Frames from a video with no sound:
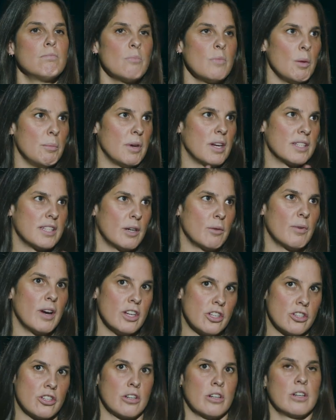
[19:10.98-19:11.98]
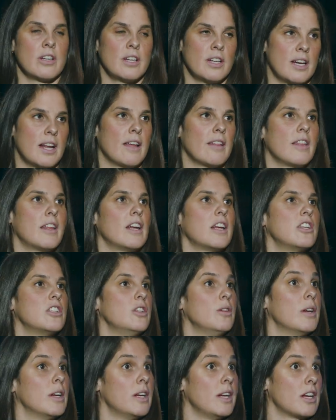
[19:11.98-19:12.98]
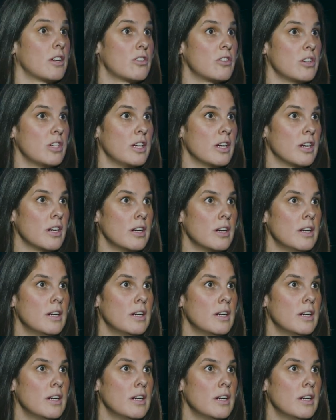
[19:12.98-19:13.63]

because I redshirted, and in athletics you get an extra year.